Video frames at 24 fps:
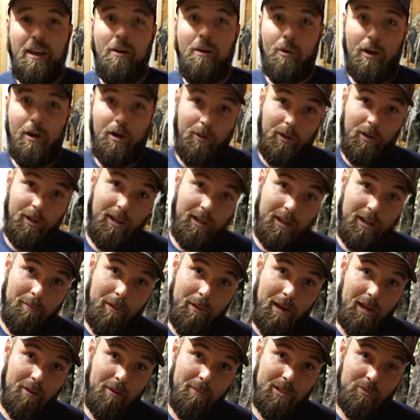What I really like
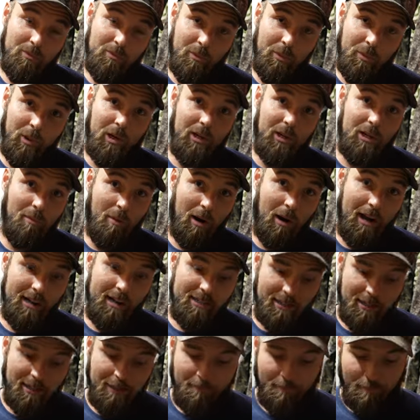about them is when we were in
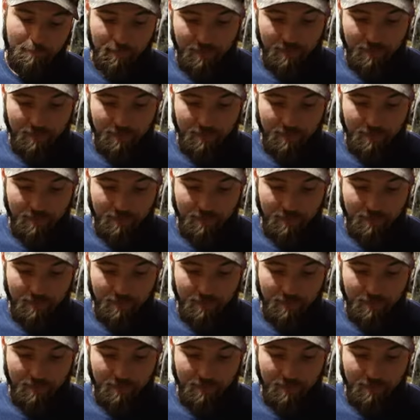Nebraska,